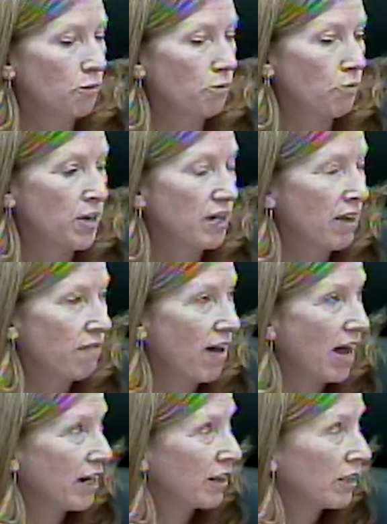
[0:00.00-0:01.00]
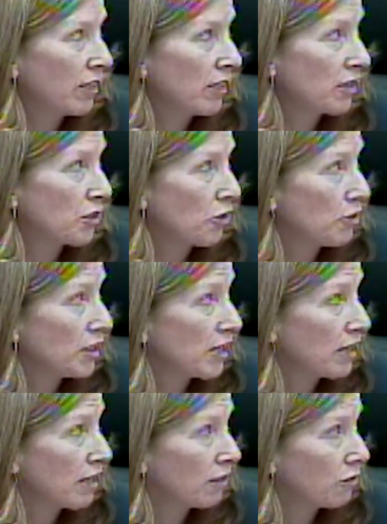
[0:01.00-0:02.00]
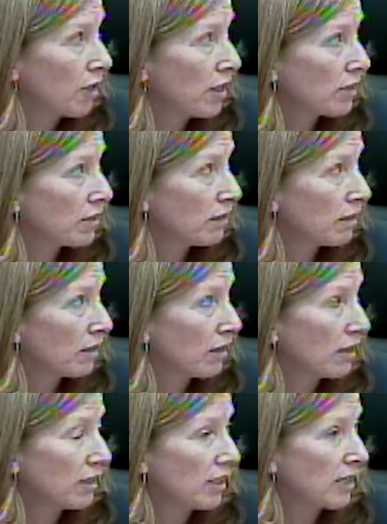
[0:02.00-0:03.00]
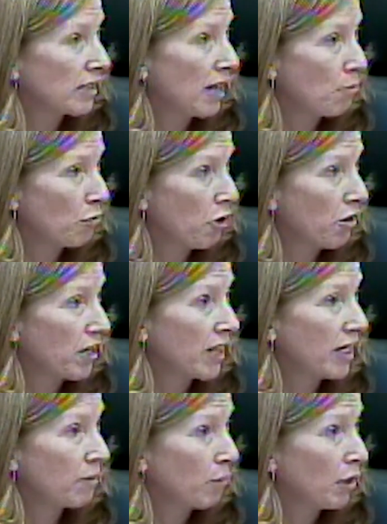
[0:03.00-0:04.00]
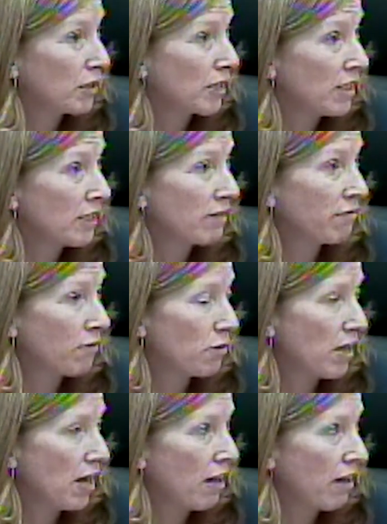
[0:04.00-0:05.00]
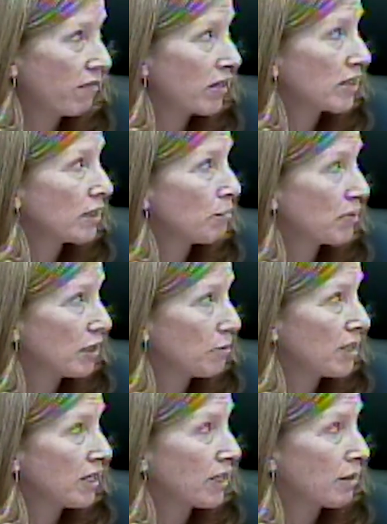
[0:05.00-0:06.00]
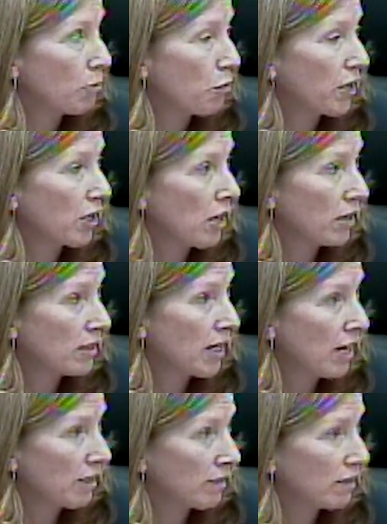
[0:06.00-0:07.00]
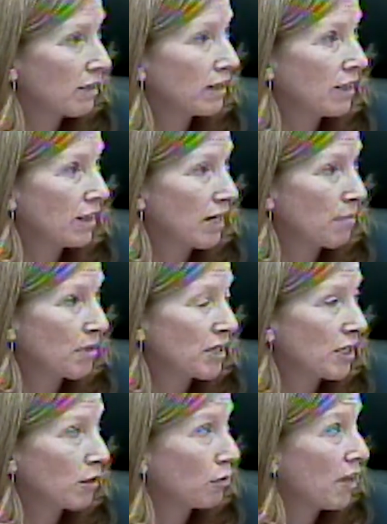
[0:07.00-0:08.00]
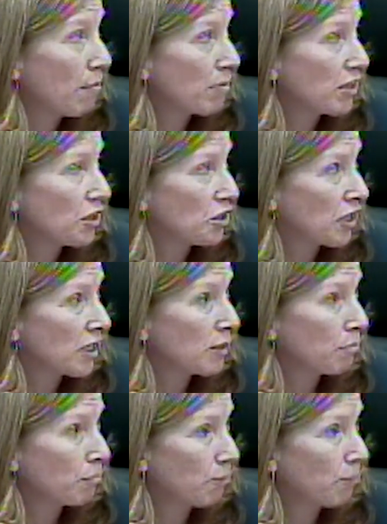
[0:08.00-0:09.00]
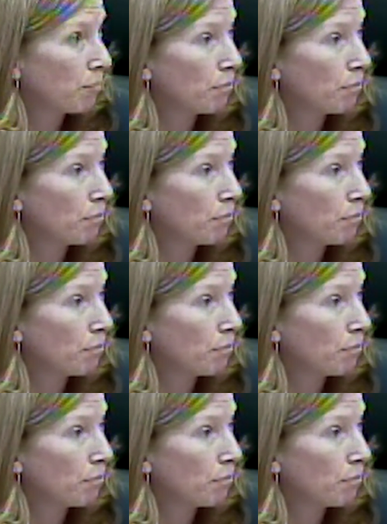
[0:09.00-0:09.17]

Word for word: We have hired Josie Gilchrist as a temporary person for that office to be a point of contact um, until that position Which is commission?